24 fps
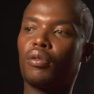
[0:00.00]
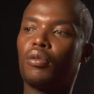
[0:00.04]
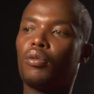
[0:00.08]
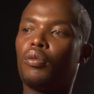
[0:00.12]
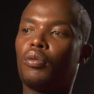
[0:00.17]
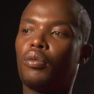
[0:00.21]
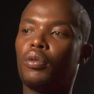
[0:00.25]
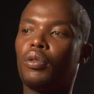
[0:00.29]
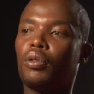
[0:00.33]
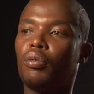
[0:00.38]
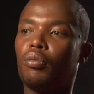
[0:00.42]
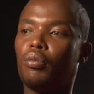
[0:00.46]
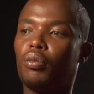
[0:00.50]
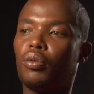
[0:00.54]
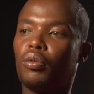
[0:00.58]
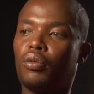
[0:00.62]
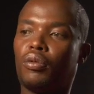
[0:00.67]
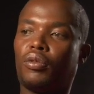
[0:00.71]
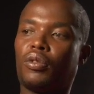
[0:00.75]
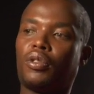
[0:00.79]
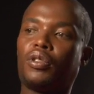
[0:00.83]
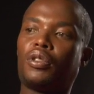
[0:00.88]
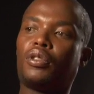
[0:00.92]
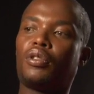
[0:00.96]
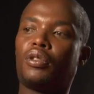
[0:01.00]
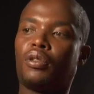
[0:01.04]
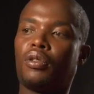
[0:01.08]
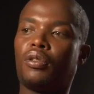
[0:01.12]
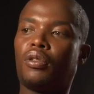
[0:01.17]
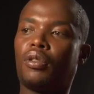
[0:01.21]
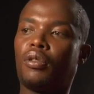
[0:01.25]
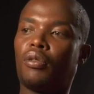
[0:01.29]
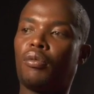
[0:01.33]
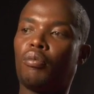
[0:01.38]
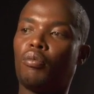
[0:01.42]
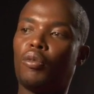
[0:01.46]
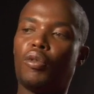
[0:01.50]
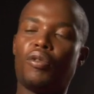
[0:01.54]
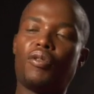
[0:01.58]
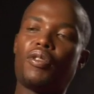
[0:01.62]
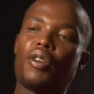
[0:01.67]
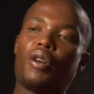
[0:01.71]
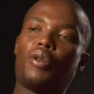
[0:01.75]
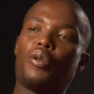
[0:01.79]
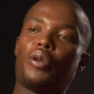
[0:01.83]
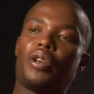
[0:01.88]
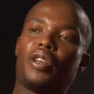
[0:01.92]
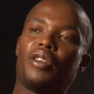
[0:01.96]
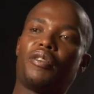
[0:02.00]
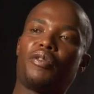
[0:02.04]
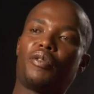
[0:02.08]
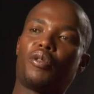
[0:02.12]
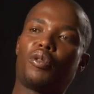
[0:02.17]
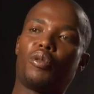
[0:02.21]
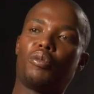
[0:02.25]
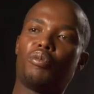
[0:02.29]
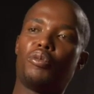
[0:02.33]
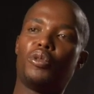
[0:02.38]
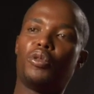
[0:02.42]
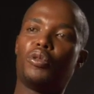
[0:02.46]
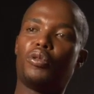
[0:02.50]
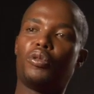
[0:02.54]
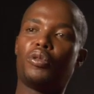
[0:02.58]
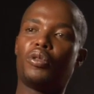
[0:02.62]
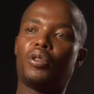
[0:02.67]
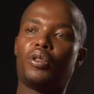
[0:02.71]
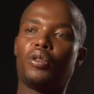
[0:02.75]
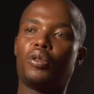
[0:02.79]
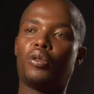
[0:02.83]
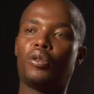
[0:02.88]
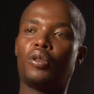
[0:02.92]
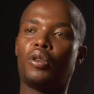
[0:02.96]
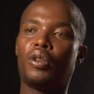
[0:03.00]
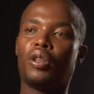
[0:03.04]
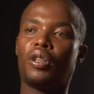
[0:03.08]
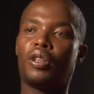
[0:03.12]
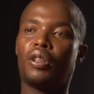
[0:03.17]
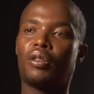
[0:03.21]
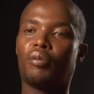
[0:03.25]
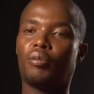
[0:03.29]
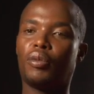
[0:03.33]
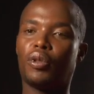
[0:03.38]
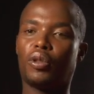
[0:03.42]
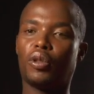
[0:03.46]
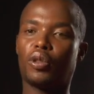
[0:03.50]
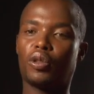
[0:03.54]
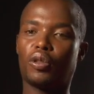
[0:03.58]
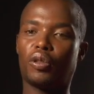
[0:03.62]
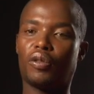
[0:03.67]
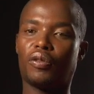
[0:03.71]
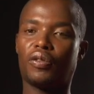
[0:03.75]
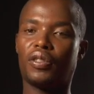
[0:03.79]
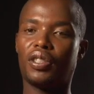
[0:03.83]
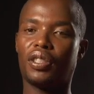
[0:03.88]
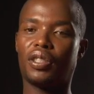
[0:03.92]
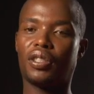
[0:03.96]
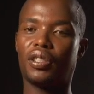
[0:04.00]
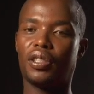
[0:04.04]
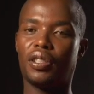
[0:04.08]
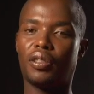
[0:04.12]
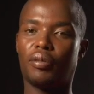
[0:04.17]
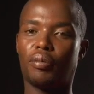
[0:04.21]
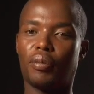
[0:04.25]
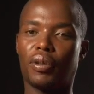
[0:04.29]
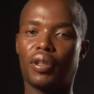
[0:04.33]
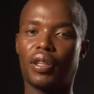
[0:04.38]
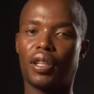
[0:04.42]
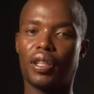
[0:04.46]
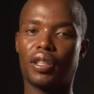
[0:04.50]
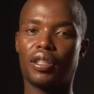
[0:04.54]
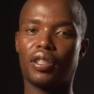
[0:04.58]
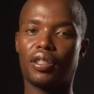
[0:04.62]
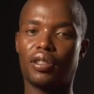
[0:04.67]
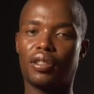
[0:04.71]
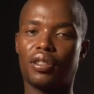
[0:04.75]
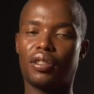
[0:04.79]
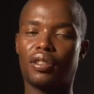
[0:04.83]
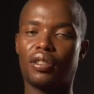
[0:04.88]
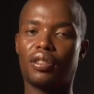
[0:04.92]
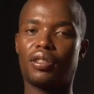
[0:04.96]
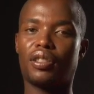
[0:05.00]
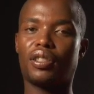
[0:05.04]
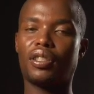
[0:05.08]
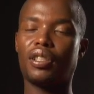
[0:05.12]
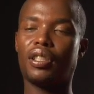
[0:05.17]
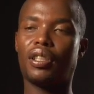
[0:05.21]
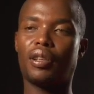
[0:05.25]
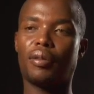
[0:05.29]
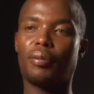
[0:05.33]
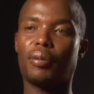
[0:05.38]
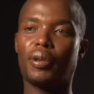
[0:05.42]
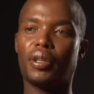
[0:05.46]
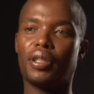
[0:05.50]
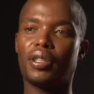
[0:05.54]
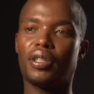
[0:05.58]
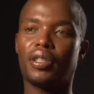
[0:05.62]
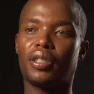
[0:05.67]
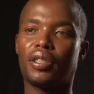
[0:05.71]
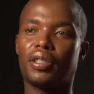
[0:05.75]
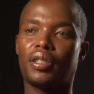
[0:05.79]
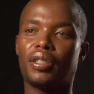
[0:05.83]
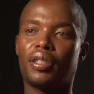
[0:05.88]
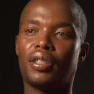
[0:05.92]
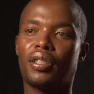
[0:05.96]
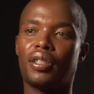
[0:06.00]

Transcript: will move away from you, you know, because of the stigma that is still happening.